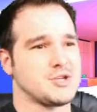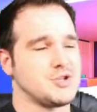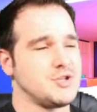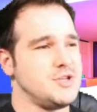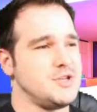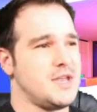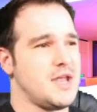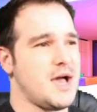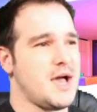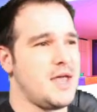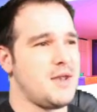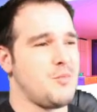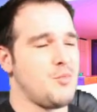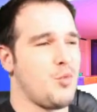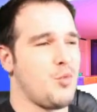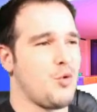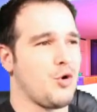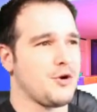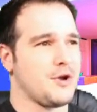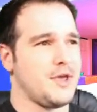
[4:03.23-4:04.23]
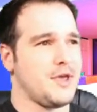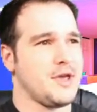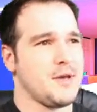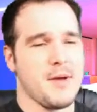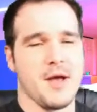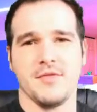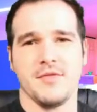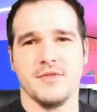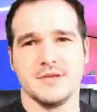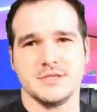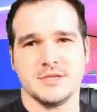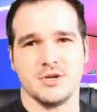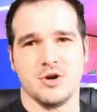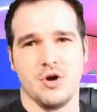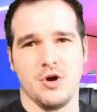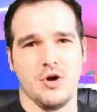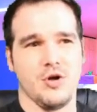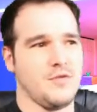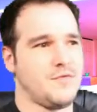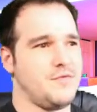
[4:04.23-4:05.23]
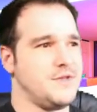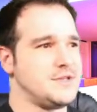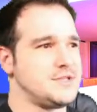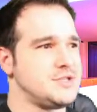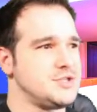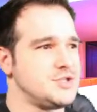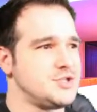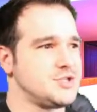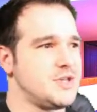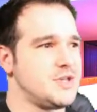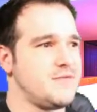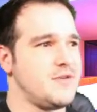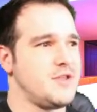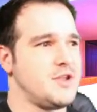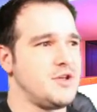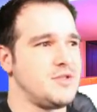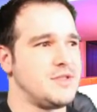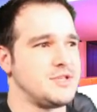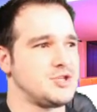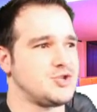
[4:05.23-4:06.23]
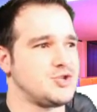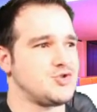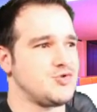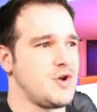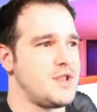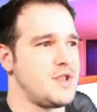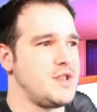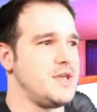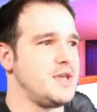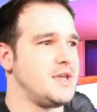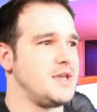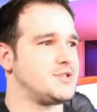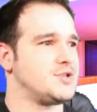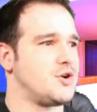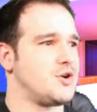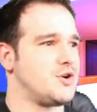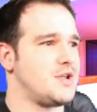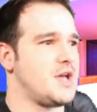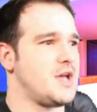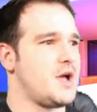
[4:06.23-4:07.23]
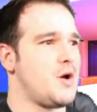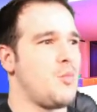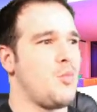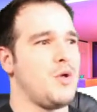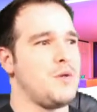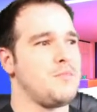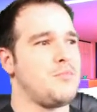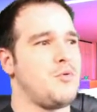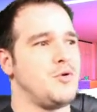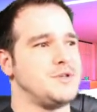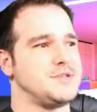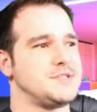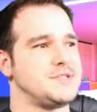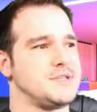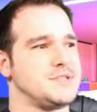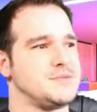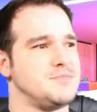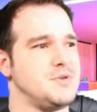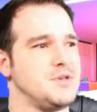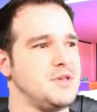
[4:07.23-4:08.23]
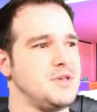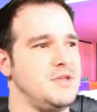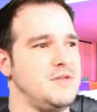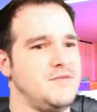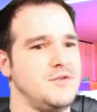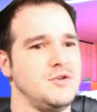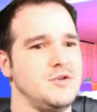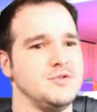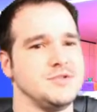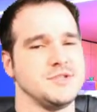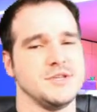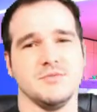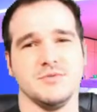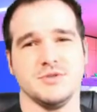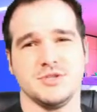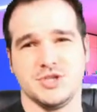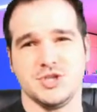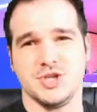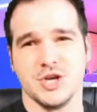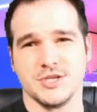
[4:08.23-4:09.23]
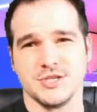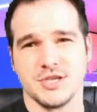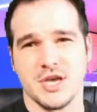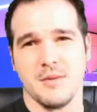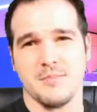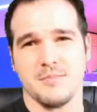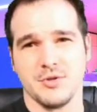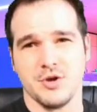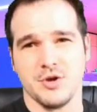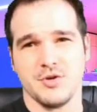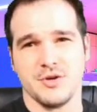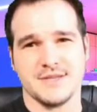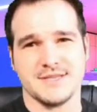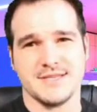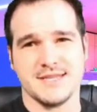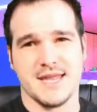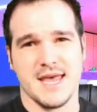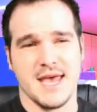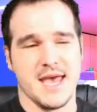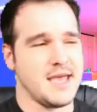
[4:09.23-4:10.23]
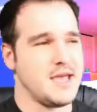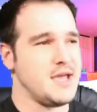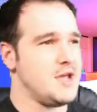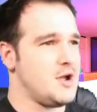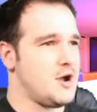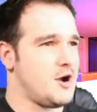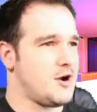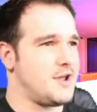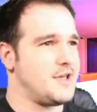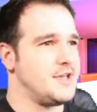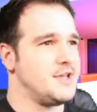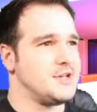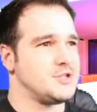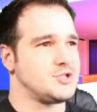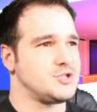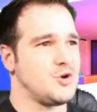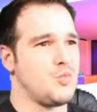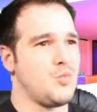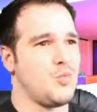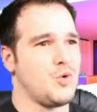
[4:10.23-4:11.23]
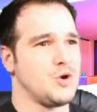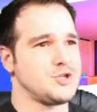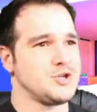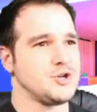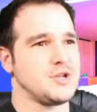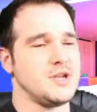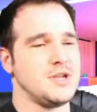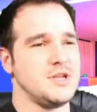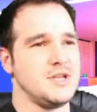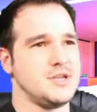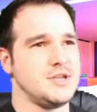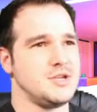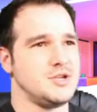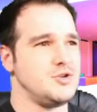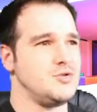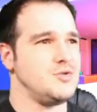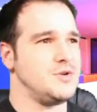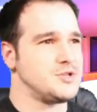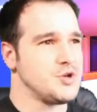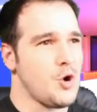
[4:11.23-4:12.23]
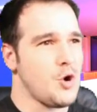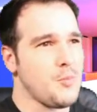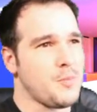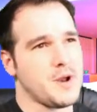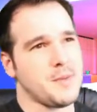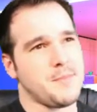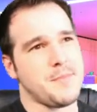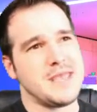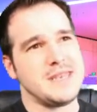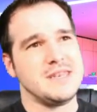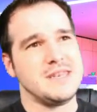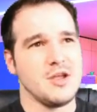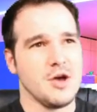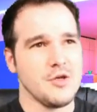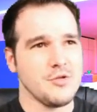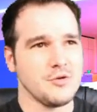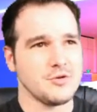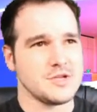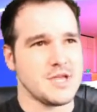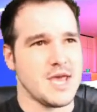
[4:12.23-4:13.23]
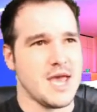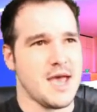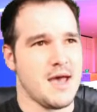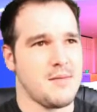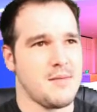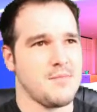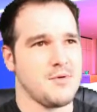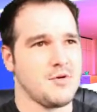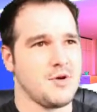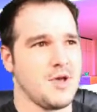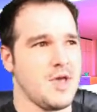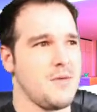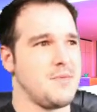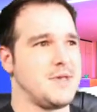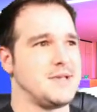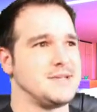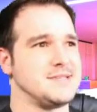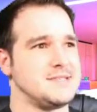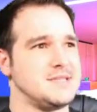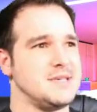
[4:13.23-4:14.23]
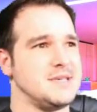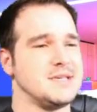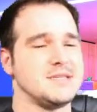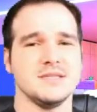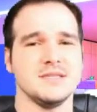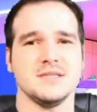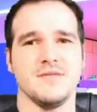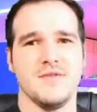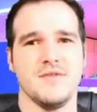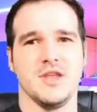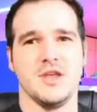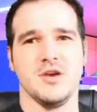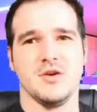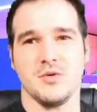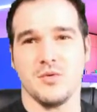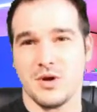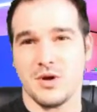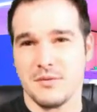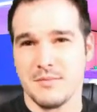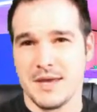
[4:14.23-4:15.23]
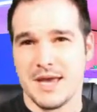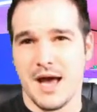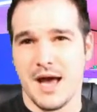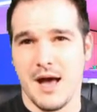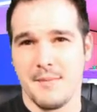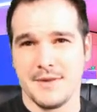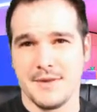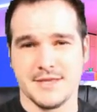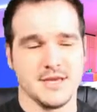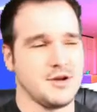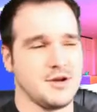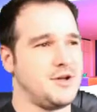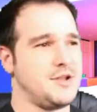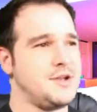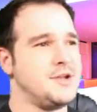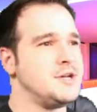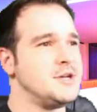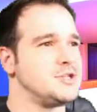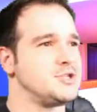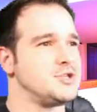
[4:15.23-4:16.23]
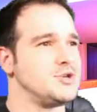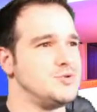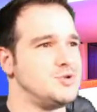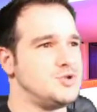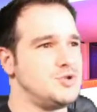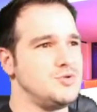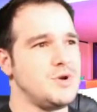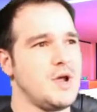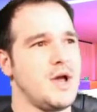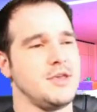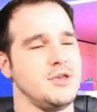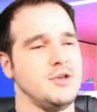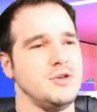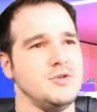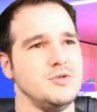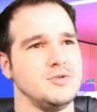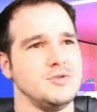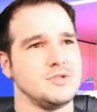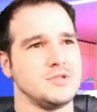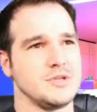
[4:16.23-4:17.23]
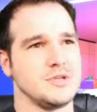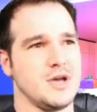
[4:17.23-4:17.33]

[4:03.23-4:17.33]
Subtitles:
not worrying about this at all. This is just a video that's trending. It's already got 1.6 million views and it was just uploaded today. All right, so what you're gonna need to do is open up another tab, okay, because this is the video that we're gonna be commenting on. So do not use